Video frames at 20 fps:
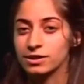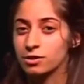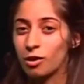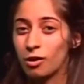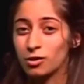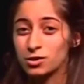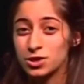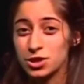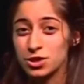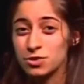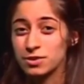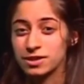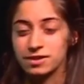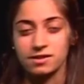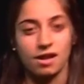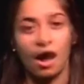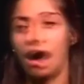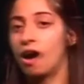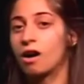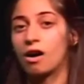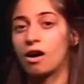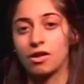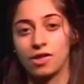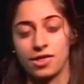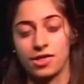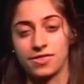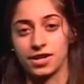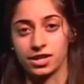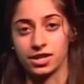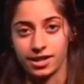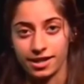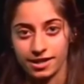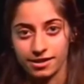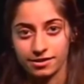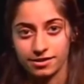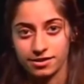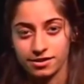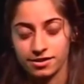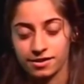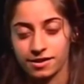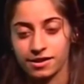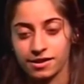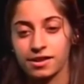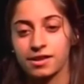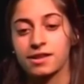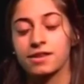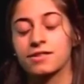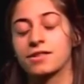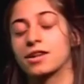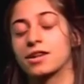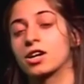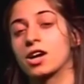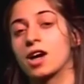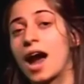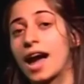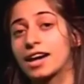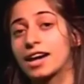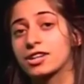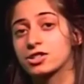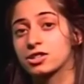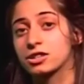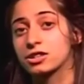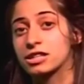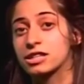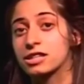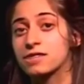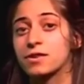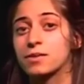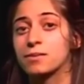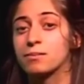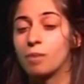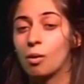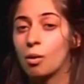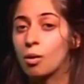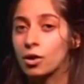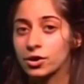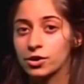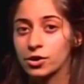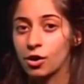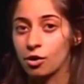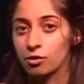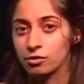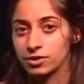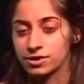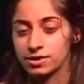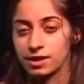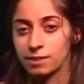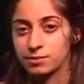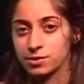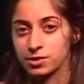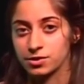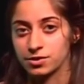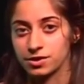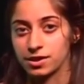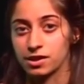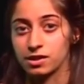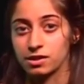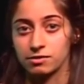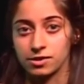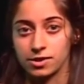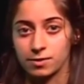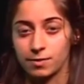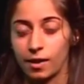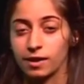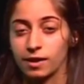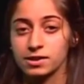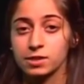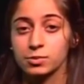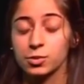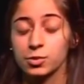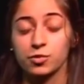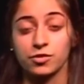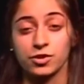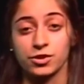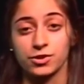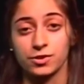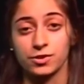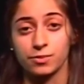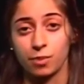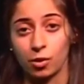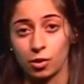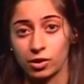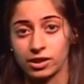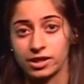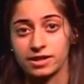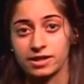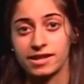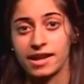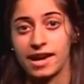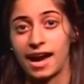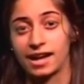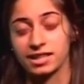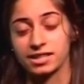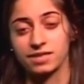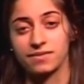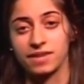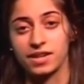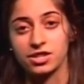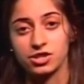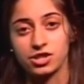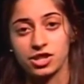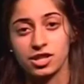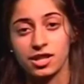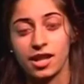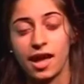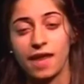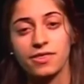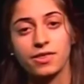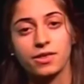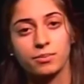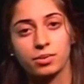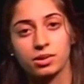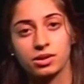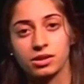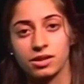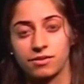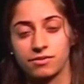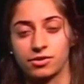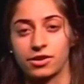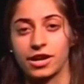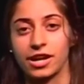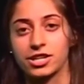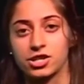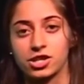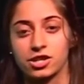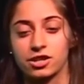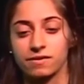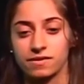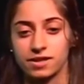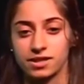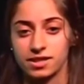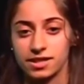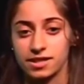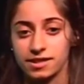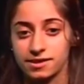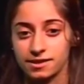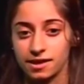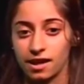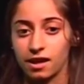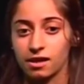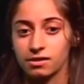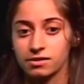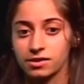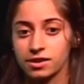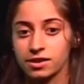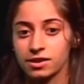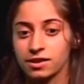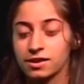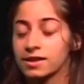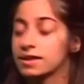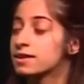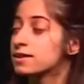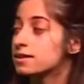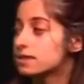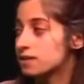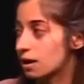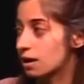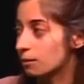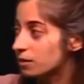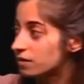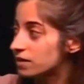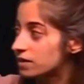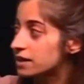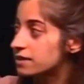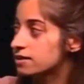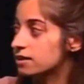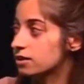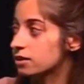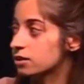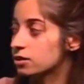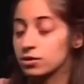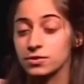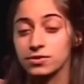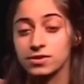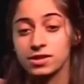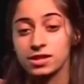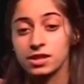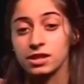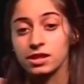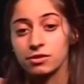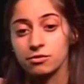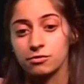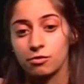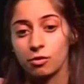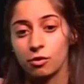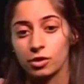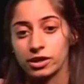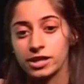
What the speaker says: There are actually even more co-receptors that are responsible for supporting the activation and the proliferation of the T cell. Some of these include CD40 and CD40 ligand.